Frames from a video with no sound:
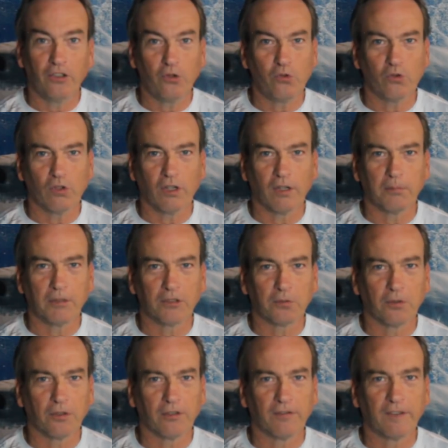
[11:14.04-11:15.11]
you are
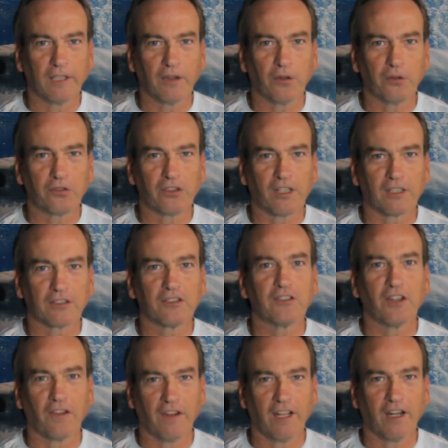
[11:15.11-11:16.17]
much more afraid of those sharks
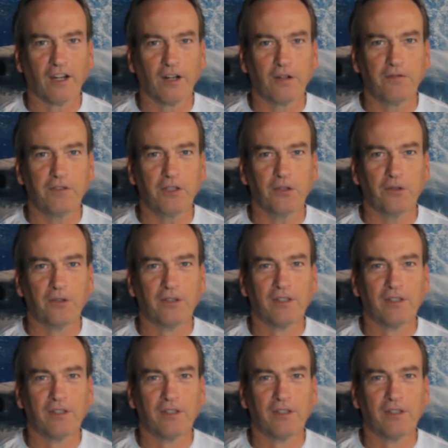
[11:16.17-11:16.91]
than they are of you.